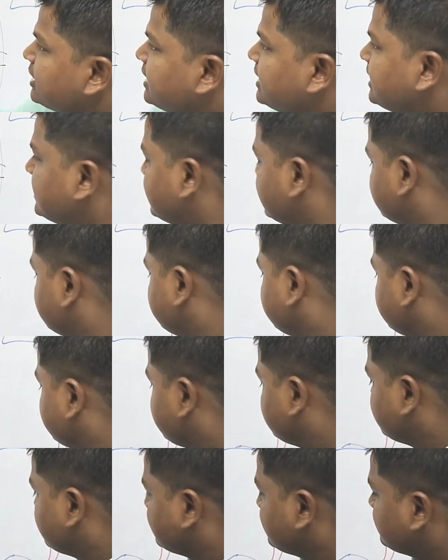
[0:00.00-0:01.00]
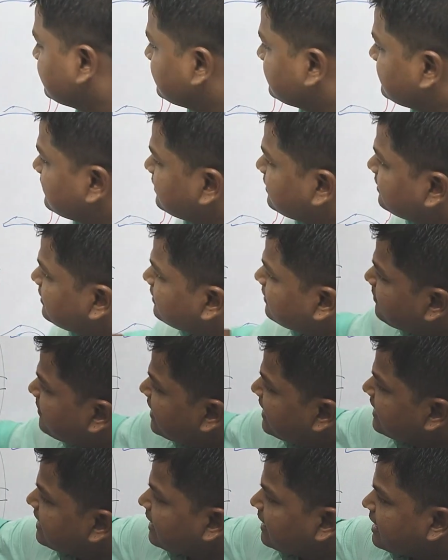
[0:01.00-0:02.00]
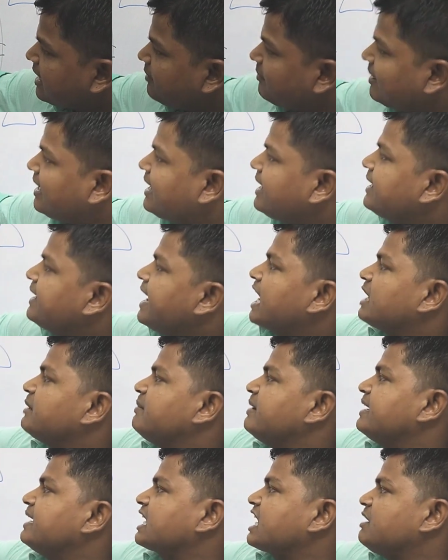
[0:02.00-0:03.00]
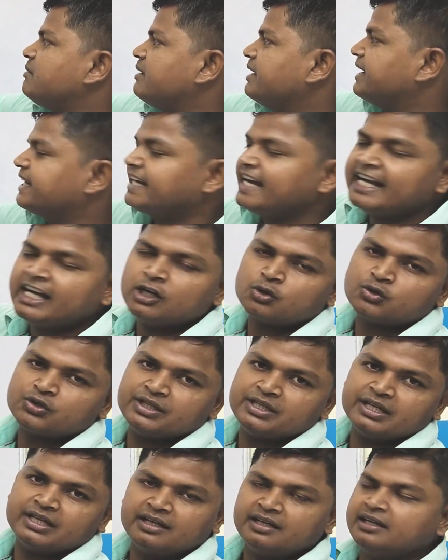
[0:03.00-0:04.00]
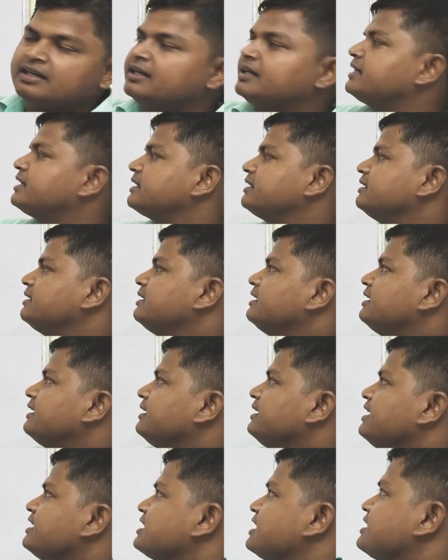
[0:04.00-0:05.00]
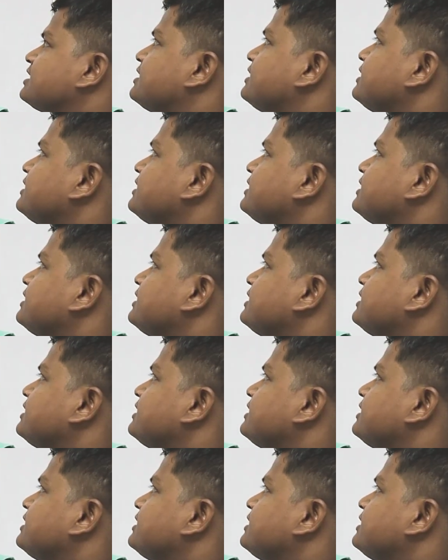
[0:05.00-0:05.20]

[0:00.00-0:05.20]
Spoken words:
to the vena cava, and vena cava drain into the heart. This